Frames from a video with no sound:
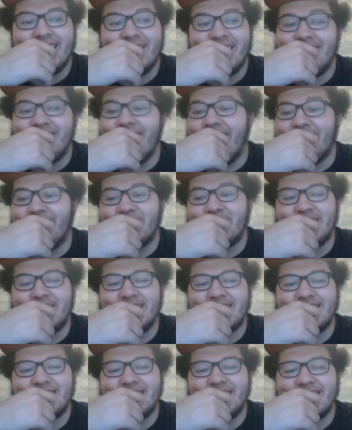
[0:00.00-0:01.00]
yeah, it was
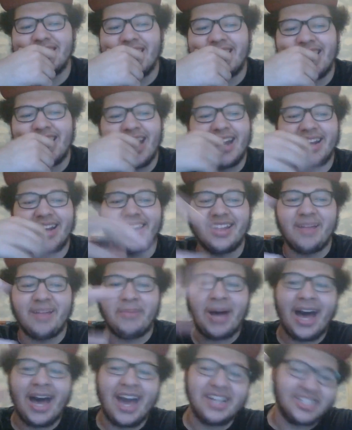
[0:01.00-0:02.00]
nice seeing like kind of a
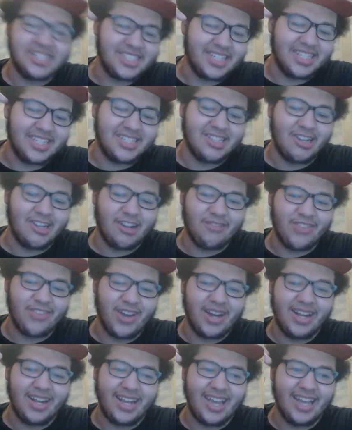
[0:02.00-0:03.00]
behind the scenes look of
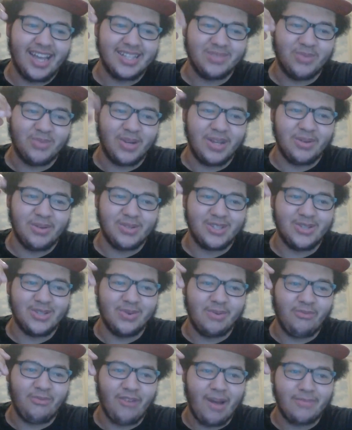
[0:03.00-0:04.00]
Donny Cates and what he was
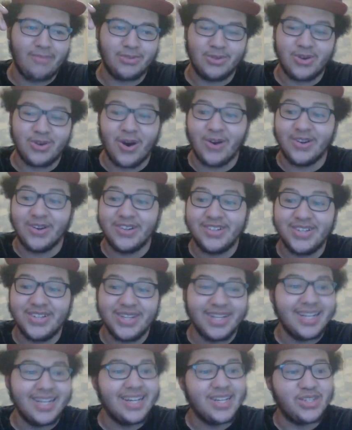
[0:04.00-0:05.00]
doing for Absolute Carnage.